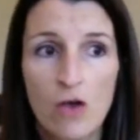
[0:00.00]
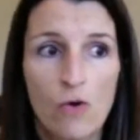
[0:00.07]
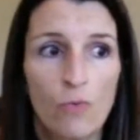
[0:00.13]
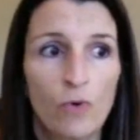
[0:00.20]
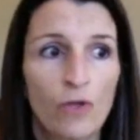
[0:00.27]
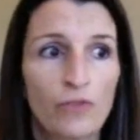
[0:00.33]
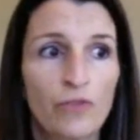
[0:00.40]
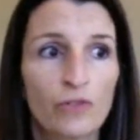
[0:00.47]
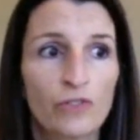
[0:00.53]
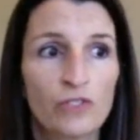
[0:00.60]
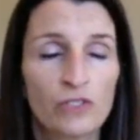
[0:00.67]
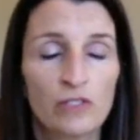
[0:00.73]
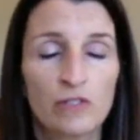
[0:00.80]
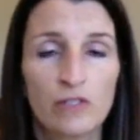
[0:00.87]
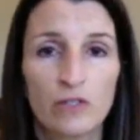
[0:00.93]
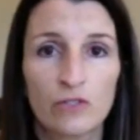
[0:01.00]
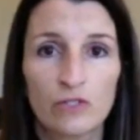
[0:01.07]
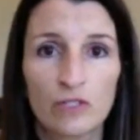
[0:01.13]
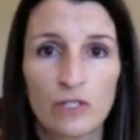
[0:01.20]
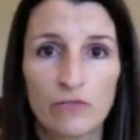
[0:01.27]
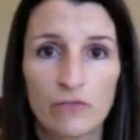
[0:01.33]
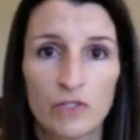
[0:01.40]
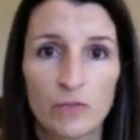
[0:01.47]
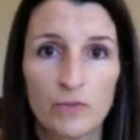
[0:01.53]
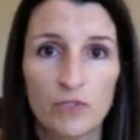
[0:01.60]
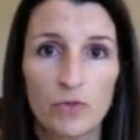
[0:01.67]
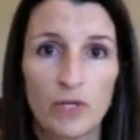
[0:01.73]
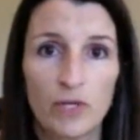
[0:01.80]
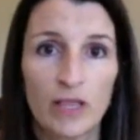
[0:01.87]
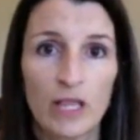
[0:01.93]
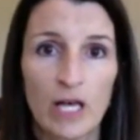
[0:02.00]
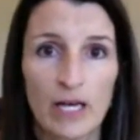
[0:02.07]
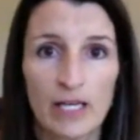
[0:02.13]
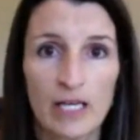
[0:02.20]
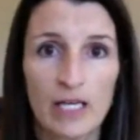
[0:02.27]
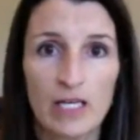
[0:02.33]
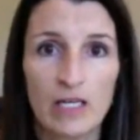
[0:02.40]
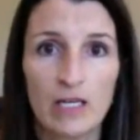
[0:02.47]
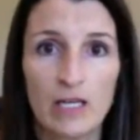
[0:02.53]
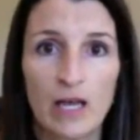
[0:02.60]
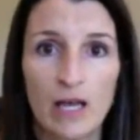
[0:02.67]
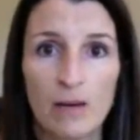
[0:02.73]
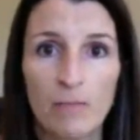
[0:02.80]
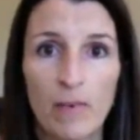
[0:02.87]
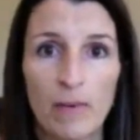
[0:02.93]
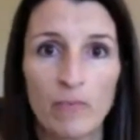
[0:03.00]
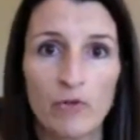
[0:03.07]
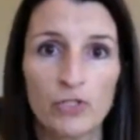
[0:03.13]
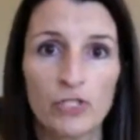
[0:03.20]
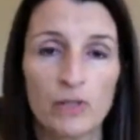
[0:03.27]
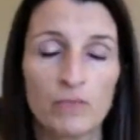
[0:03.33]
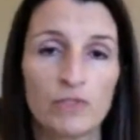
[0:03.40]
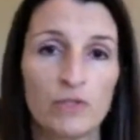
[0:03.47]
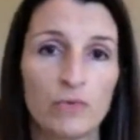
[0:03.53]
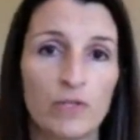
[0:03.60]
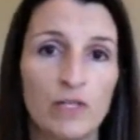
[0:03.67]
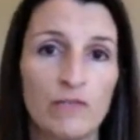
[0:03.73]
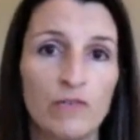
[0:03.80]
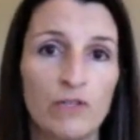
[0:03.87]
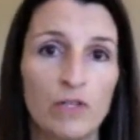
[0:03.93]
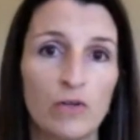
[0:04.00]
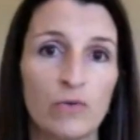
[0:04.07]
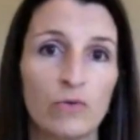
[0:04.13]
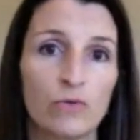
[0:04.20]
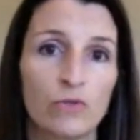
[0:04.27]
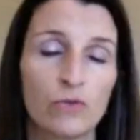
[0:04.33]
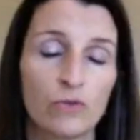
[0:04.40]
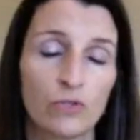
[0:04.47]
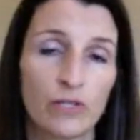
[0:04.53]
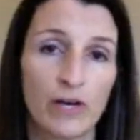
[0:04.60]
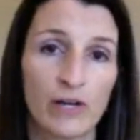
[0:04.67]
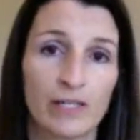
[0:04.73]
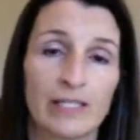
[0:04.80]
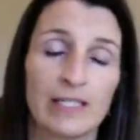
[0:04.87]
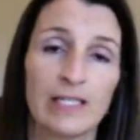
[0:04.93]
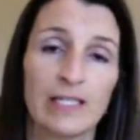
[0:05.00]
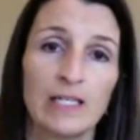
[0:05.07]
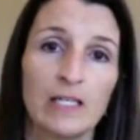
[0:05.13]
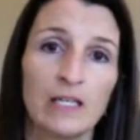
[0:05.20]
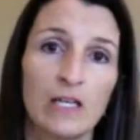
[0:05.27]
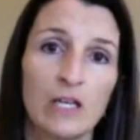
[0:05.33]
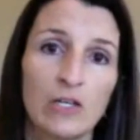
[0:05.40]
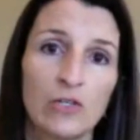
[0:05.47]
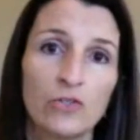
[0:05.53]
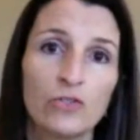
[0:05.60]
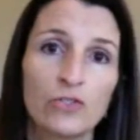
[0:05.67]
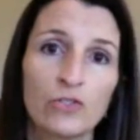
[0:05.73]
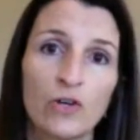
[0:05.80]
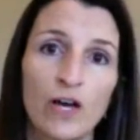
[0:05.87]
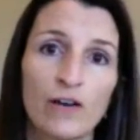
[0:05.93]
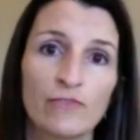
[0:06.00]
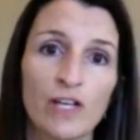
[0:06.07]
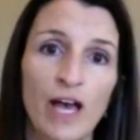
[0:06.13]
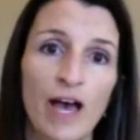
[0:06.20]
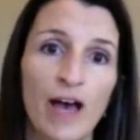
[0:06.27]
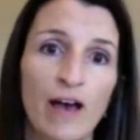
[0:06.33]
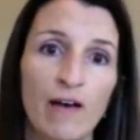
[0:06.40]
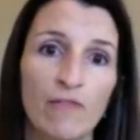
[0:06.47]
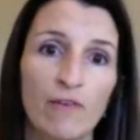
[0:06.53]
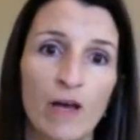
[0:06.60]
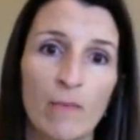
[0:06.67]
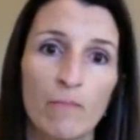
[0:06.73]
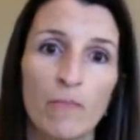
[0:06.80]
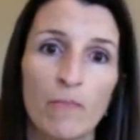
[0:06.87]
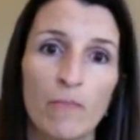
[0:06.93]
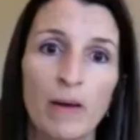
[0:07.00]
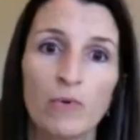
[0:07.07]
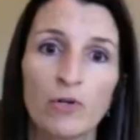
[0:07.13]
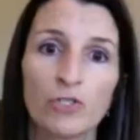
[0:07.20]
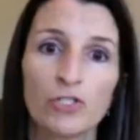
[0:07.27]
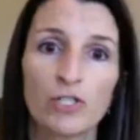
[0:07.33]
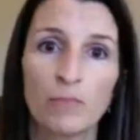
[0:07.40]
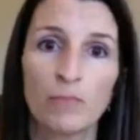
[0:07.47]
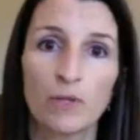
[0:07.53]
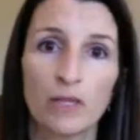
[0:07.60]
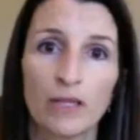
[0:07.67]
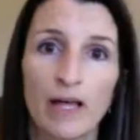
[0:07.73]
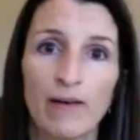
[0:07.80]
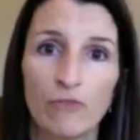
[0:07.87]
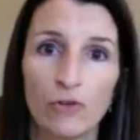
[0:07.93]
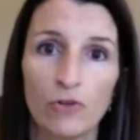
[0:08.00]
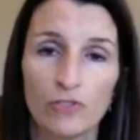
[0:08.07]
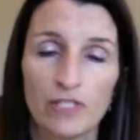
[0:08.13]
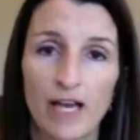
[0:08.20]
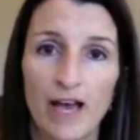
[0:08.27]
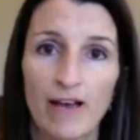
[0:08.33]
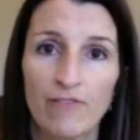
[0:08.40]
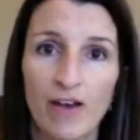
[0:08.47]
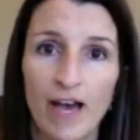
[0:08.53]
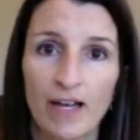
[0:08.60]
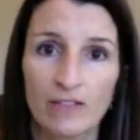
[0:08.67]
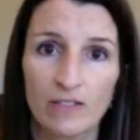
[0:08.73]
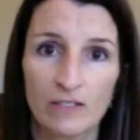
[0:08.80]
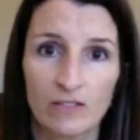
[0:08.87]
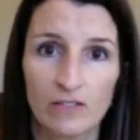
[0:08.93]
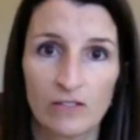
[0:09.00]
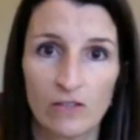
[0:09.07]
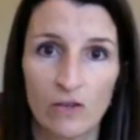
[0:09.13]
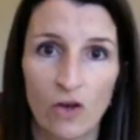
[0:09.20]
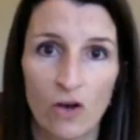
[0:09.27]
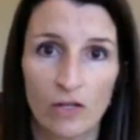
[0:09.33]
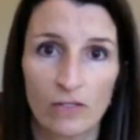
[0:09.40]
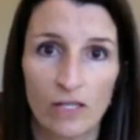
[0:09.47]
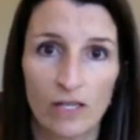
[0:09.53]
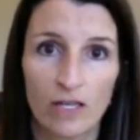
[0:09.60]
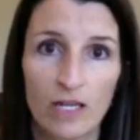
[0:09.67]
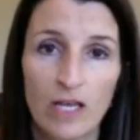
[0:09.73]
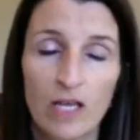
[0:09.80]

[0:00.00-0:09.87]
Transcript: Well, there's a difference between login and membership. So even though you're logged in, you still have to have a membership level to have access to the content.